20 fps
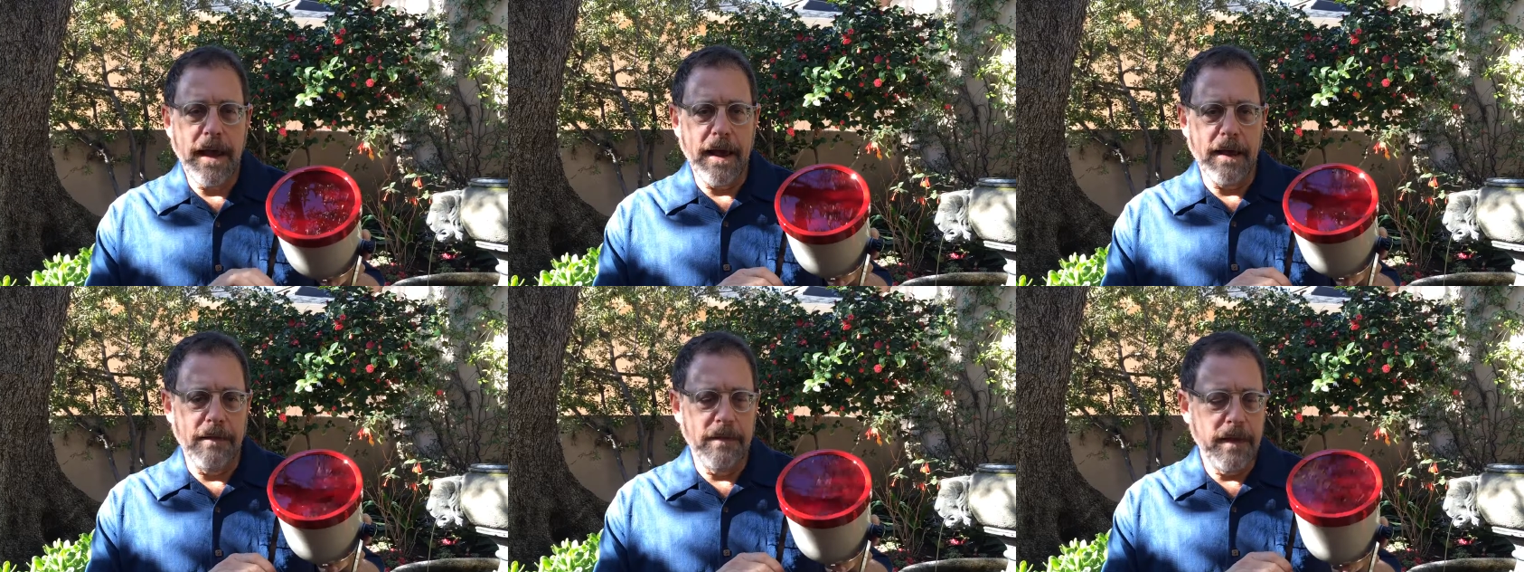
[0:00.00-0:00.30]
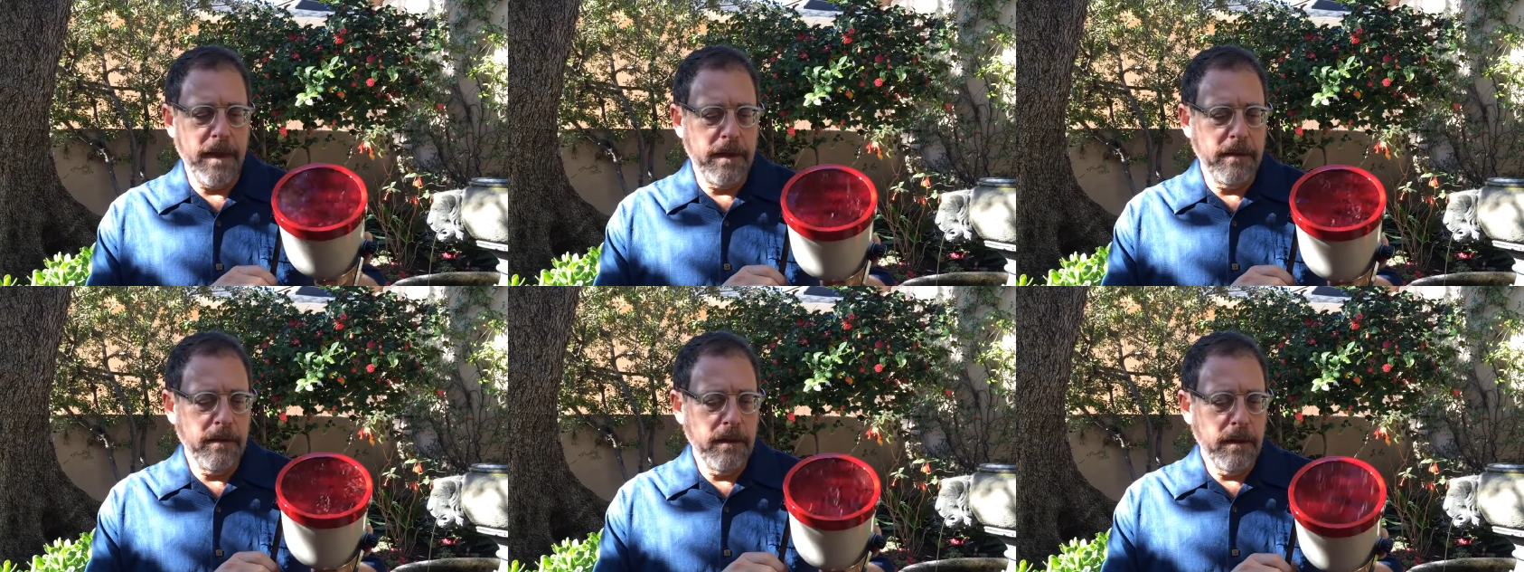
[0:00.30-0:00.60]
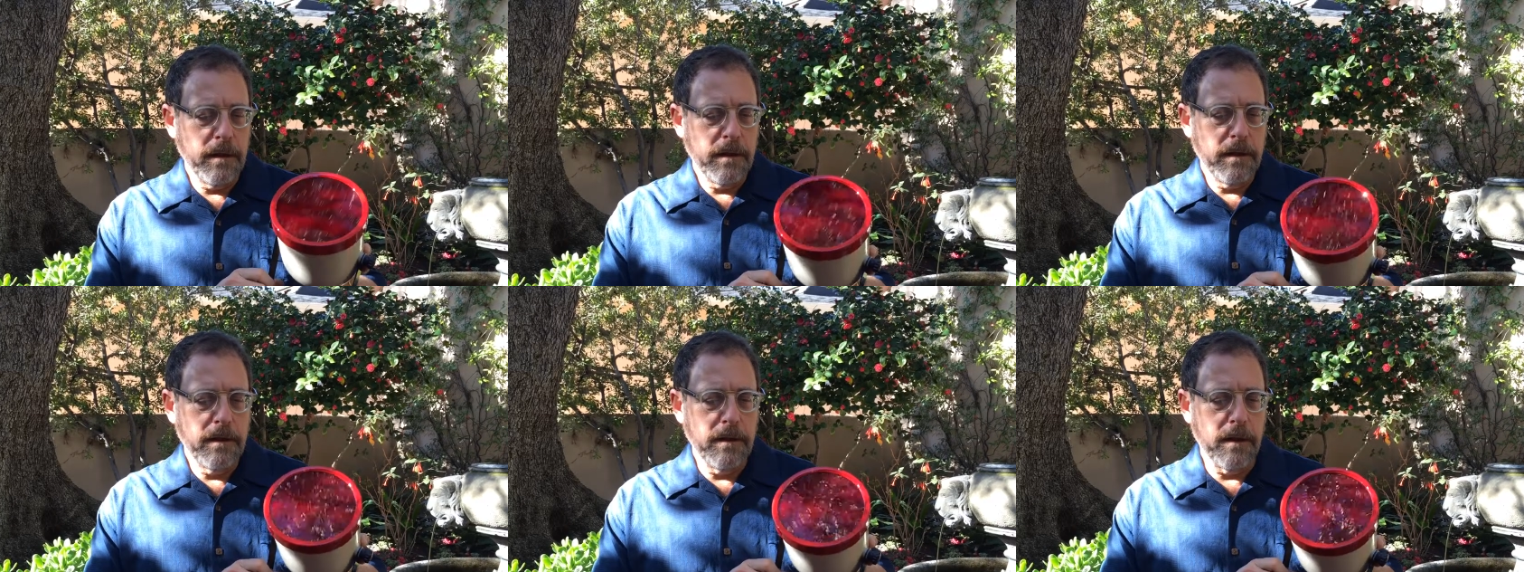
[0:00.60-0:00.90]
and then
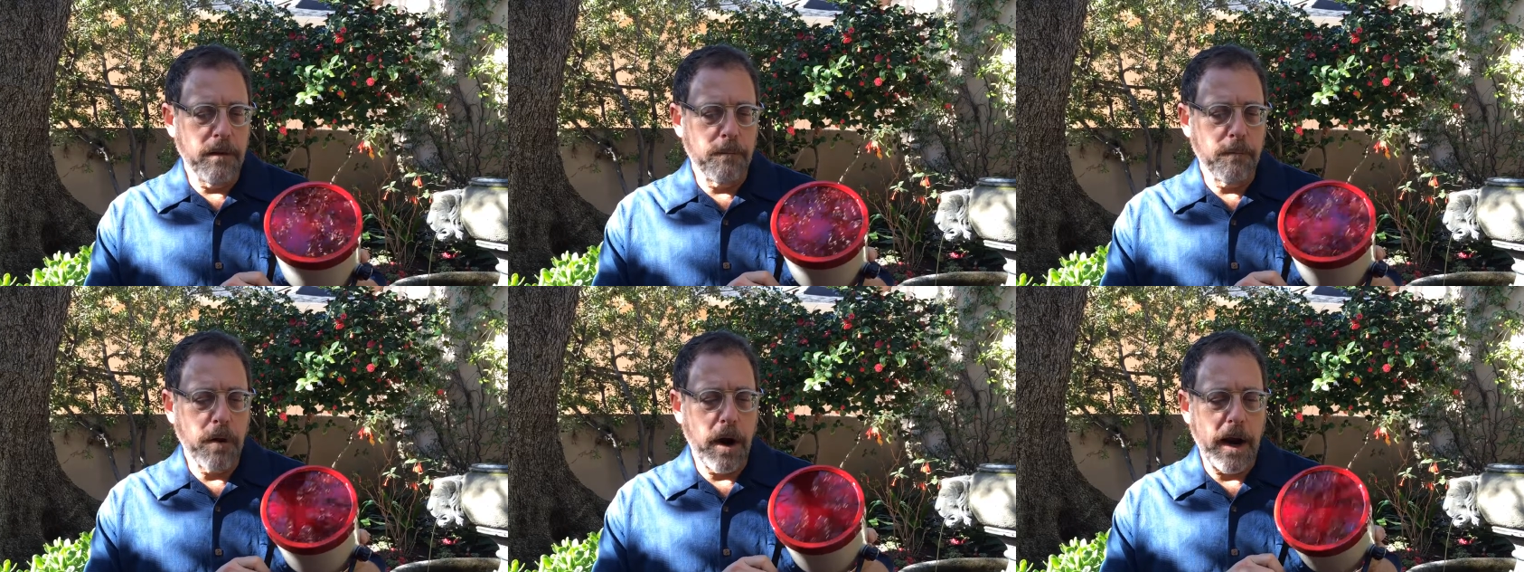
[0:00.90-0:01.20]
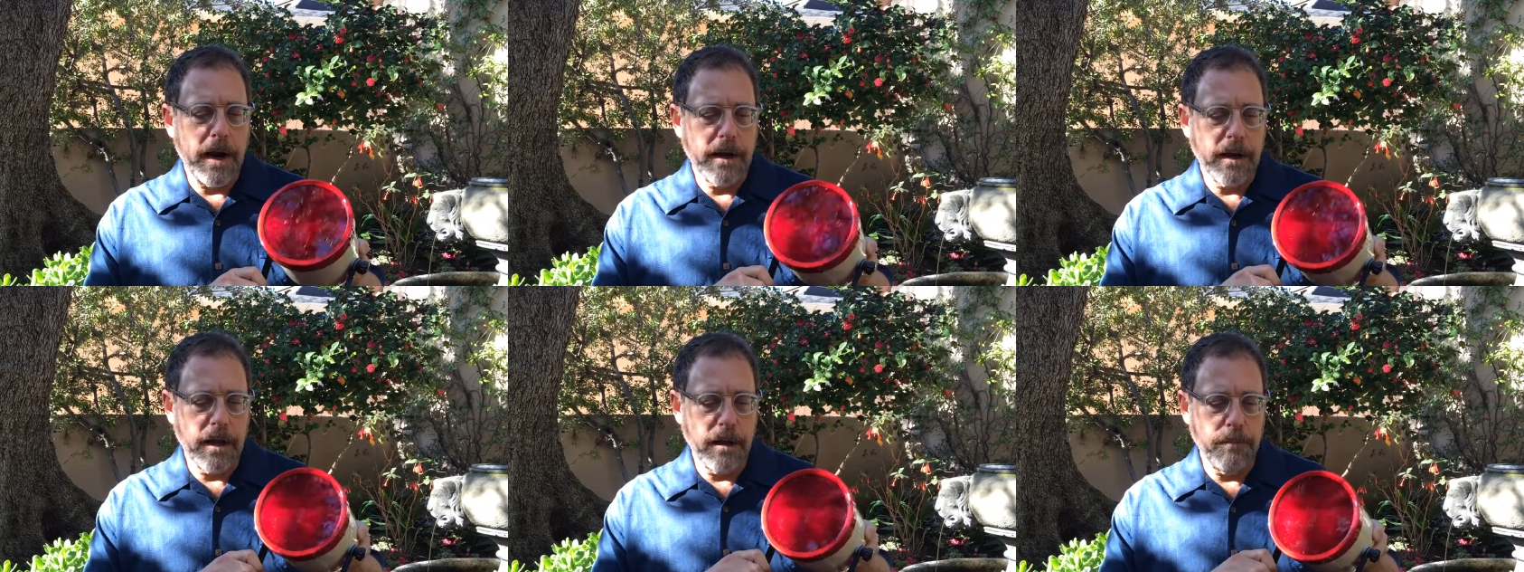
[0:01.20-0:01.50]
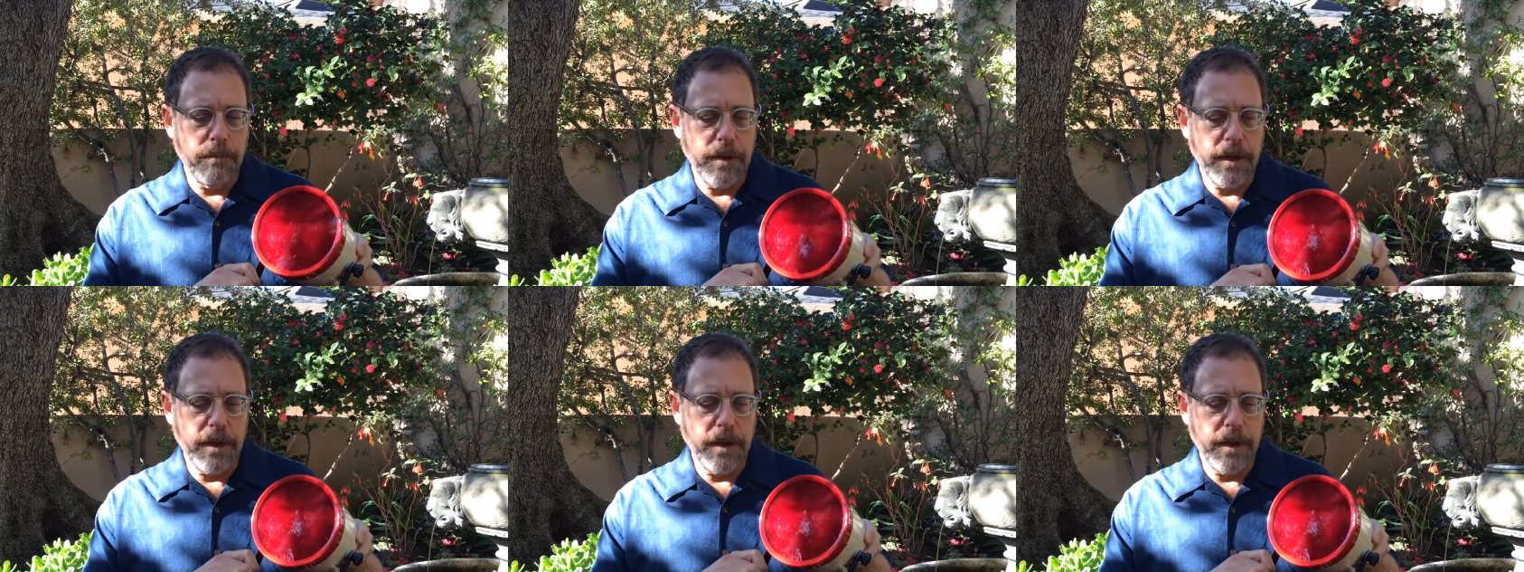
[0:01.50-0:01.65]
the product can